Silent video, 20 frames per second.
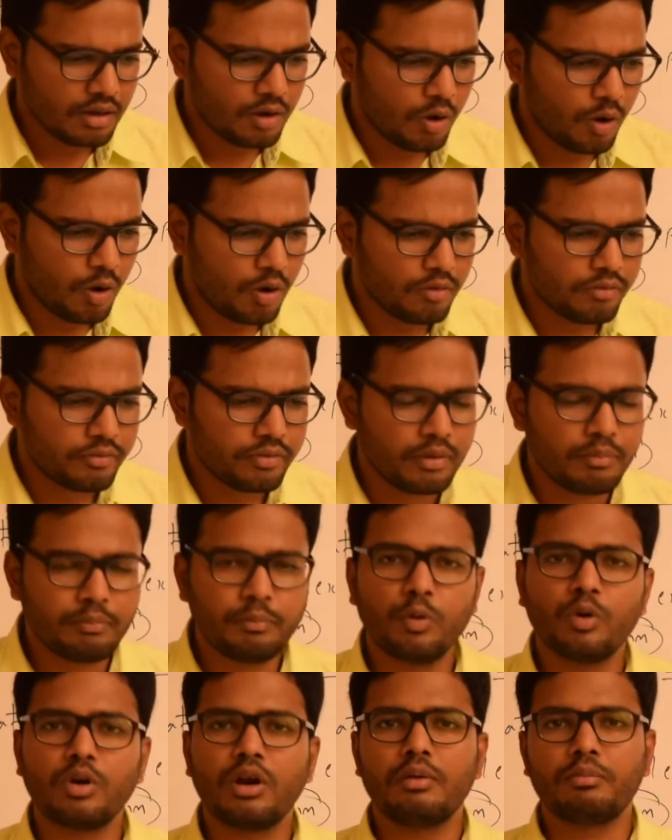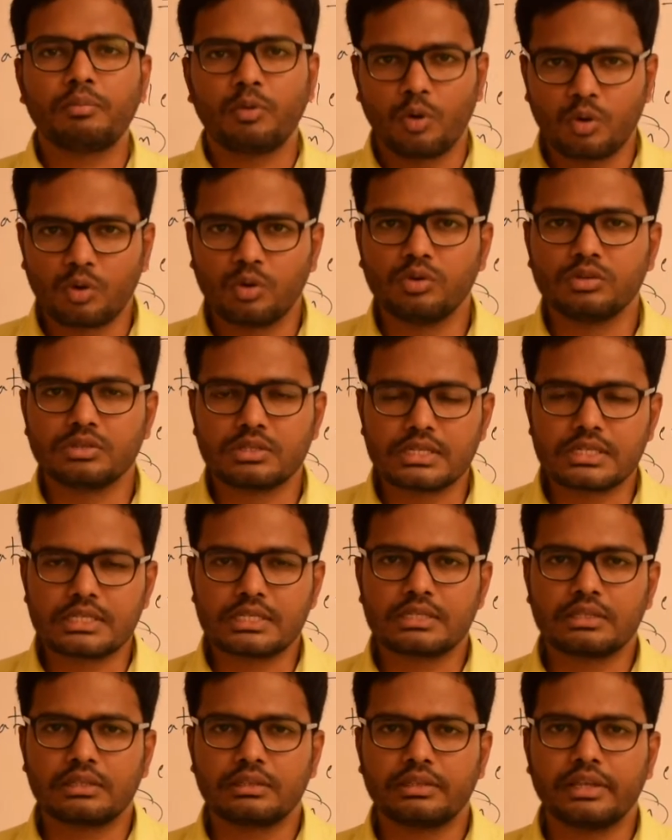of poorer
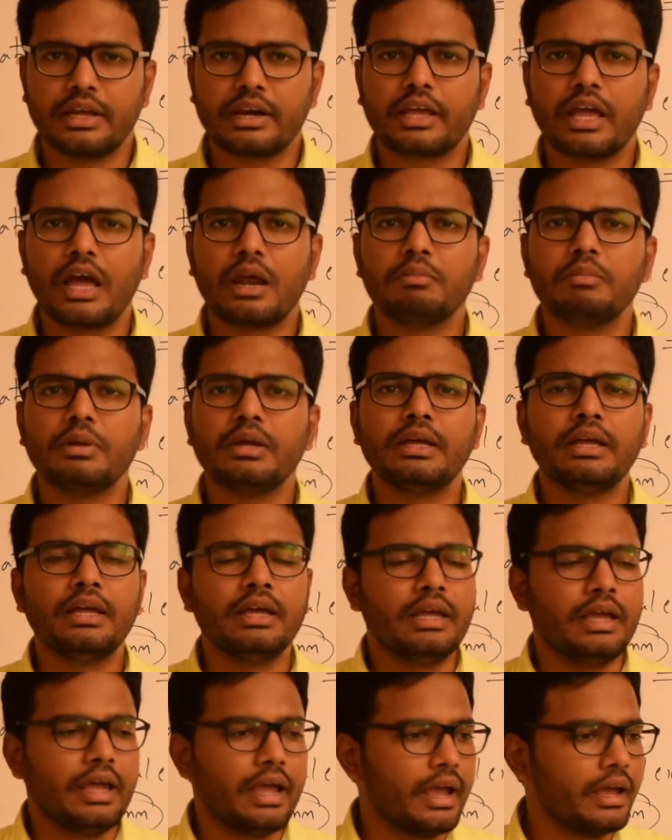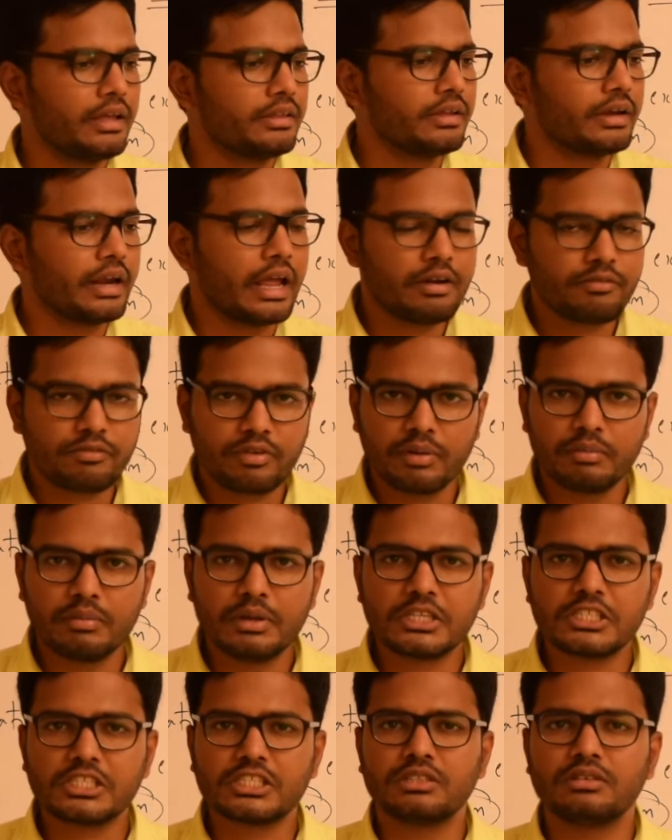prognosis. There can be either
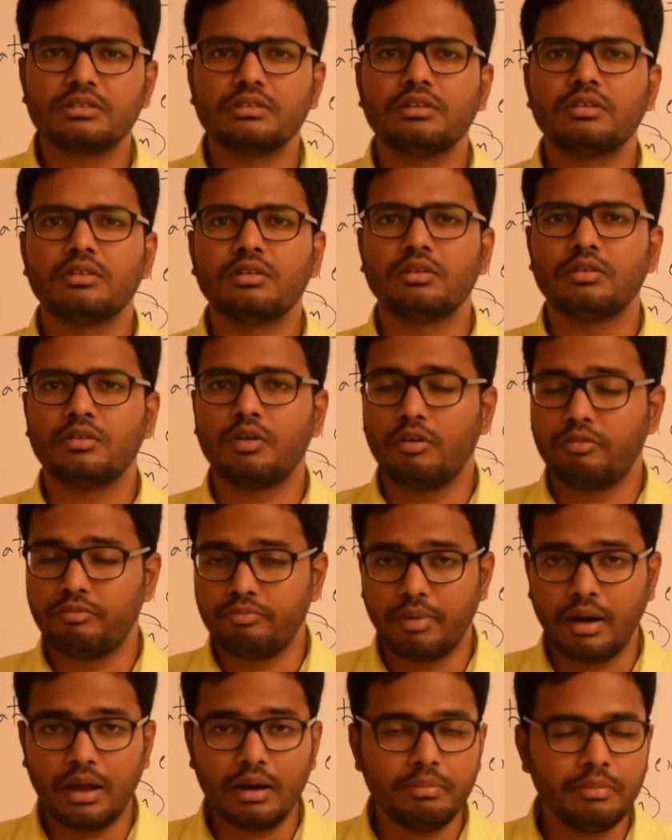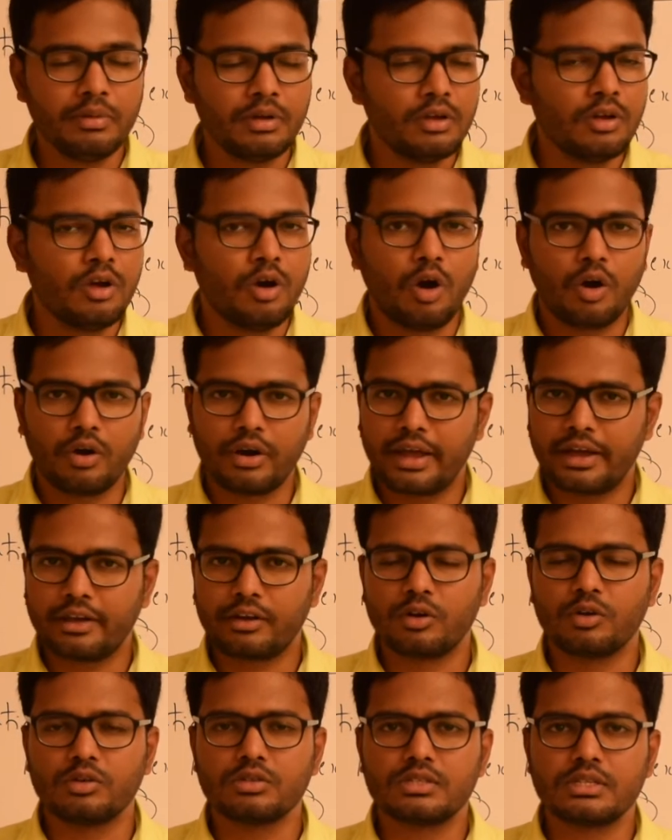inflammation of pulp or
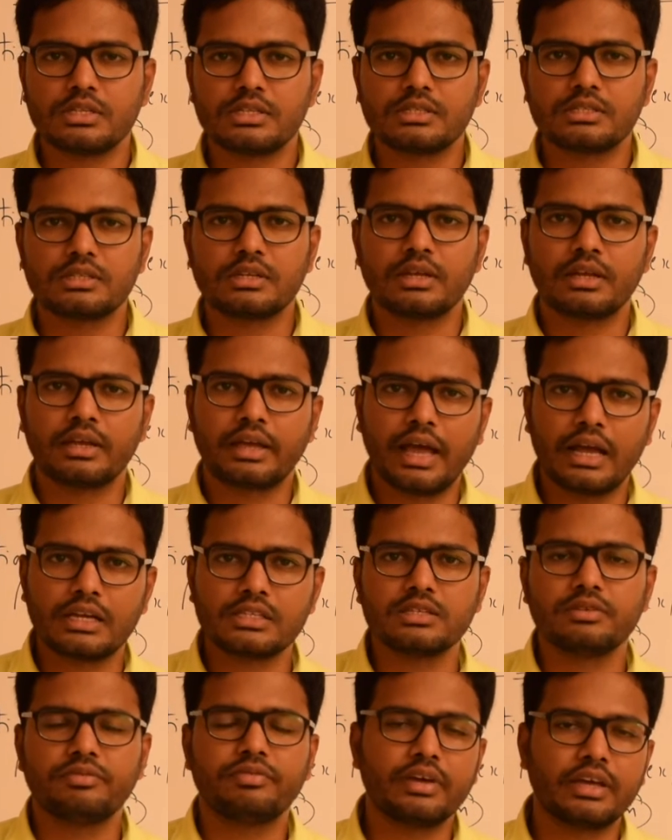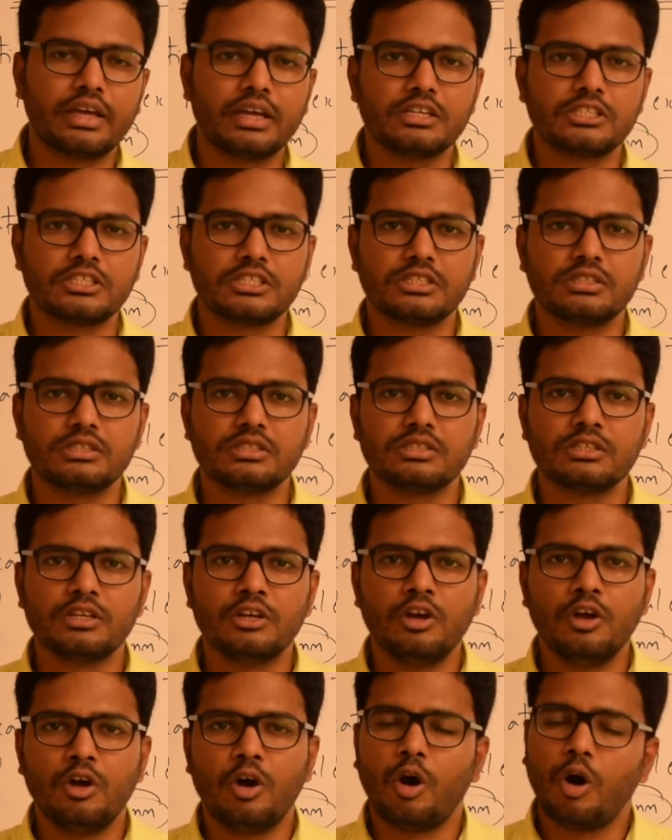necrosis, calcifications
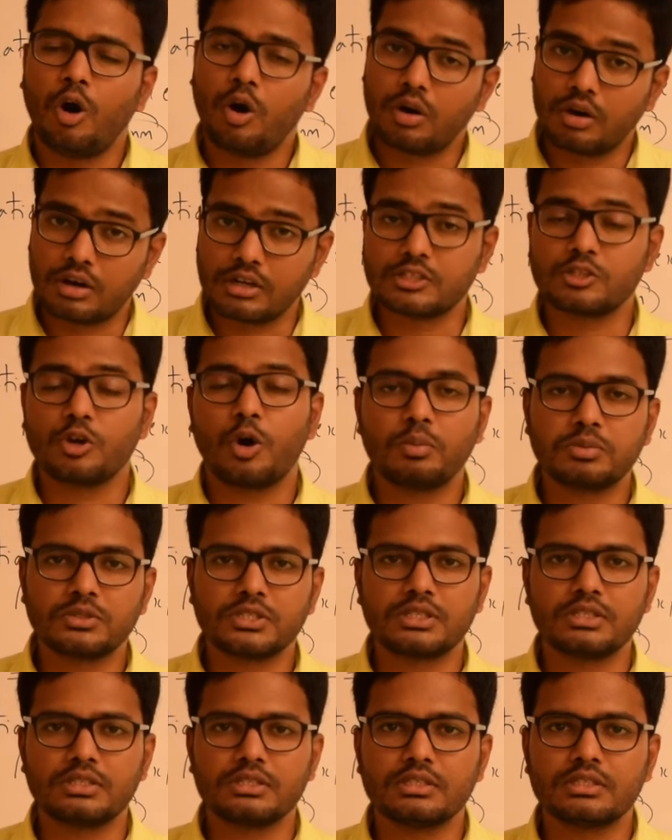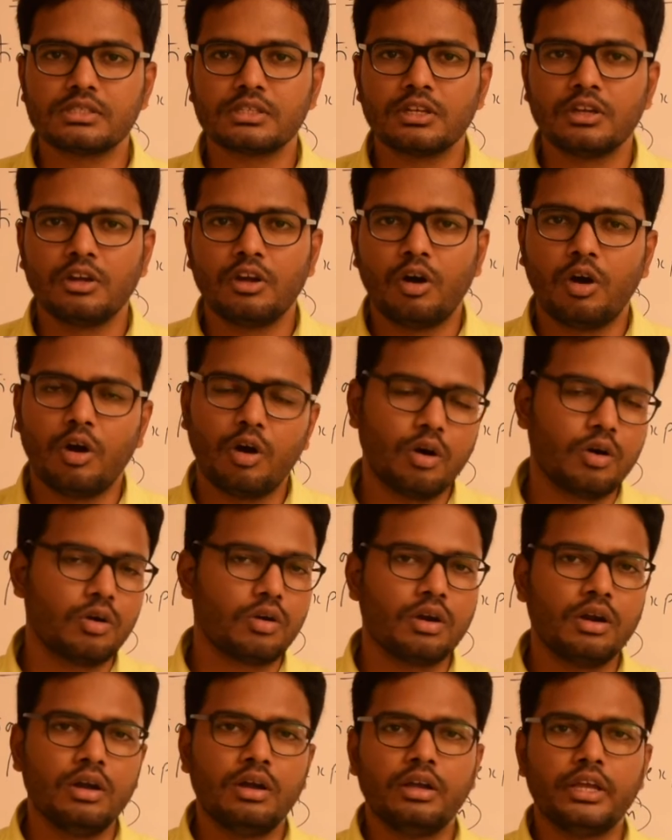or resorptions
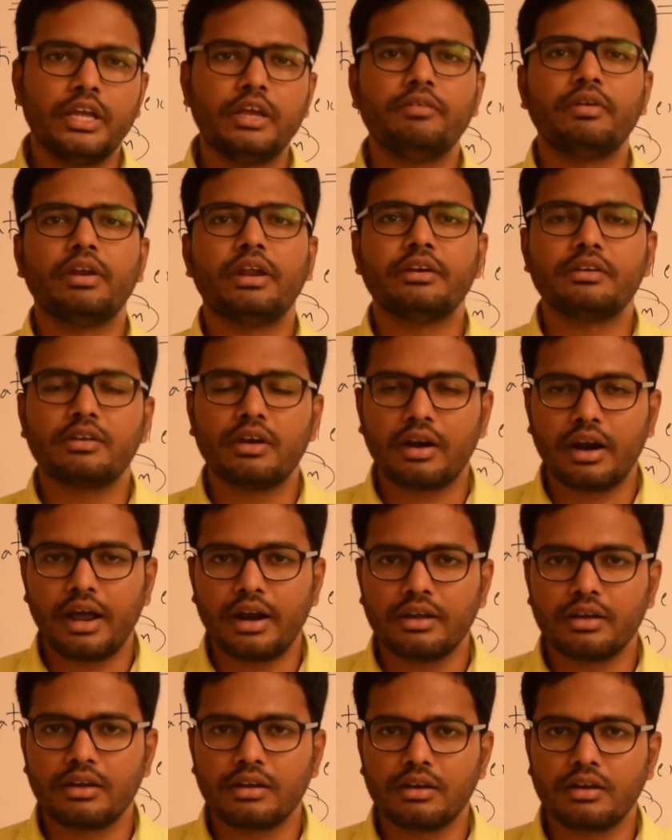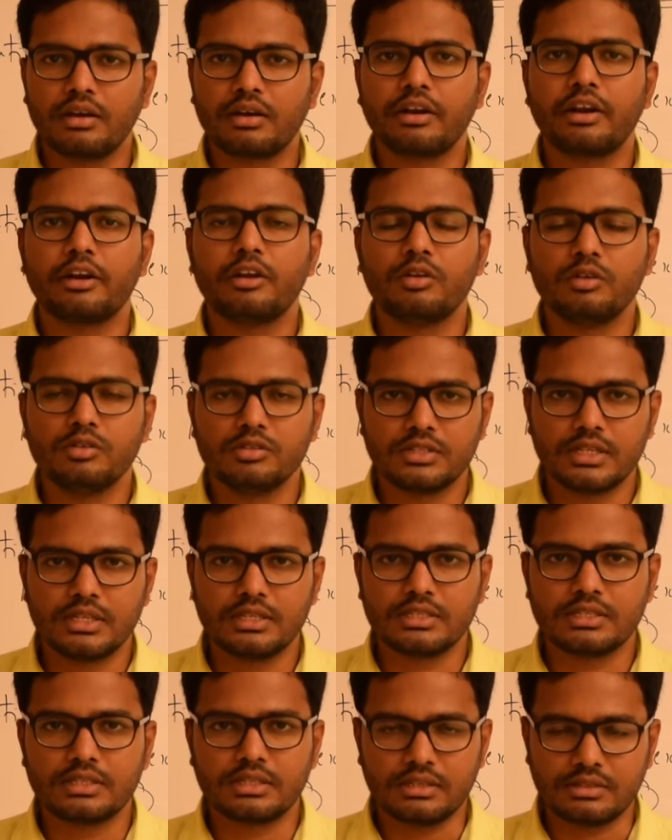or even intraradicular
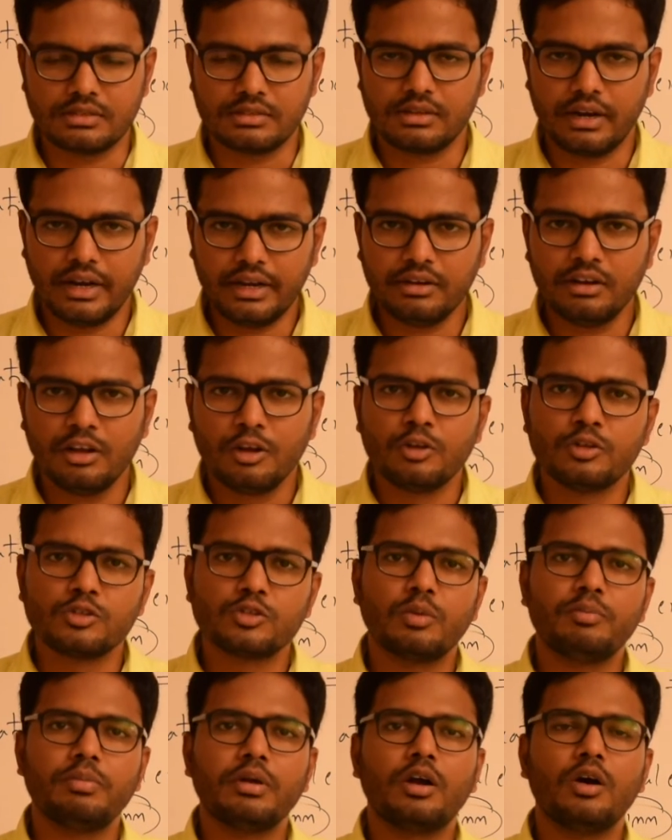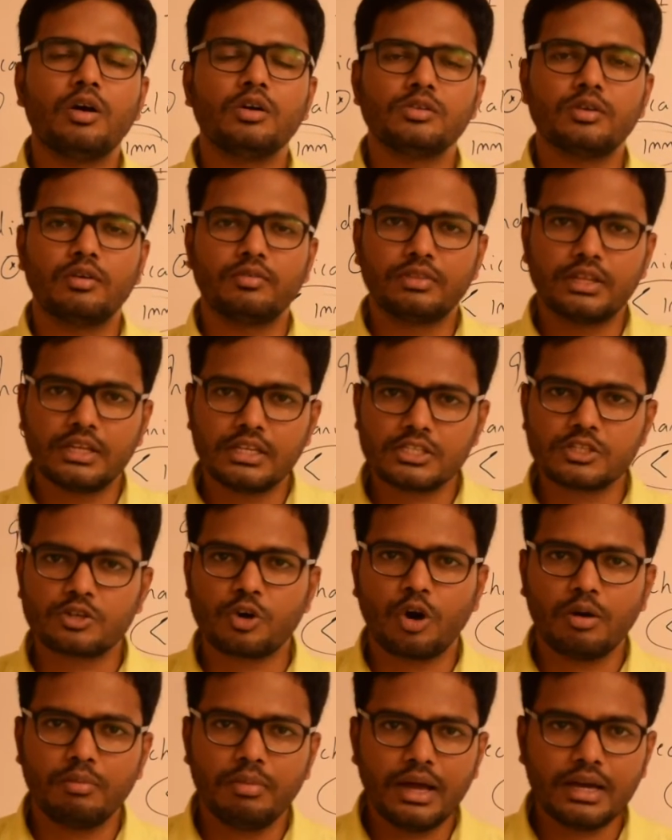radiolucences, right? So because of these
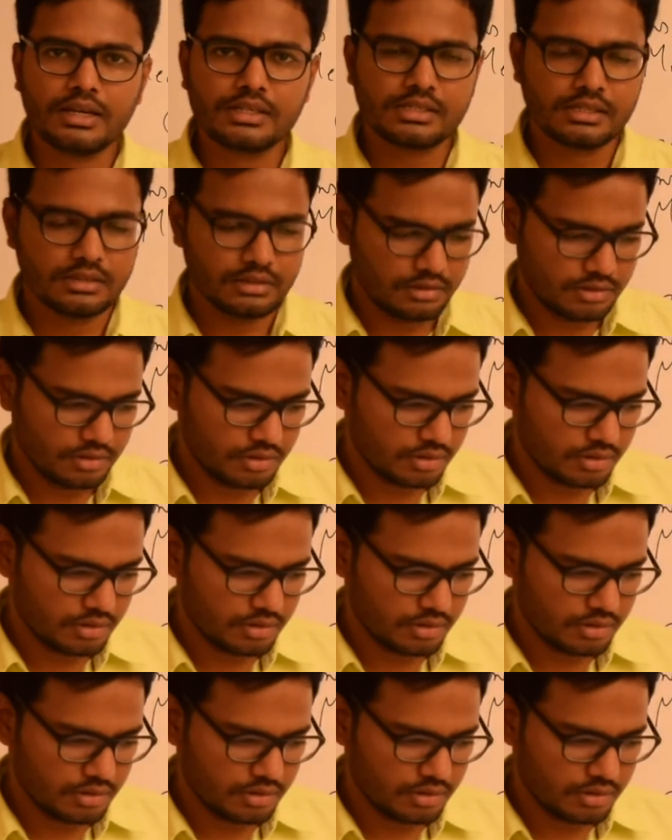drawbacks,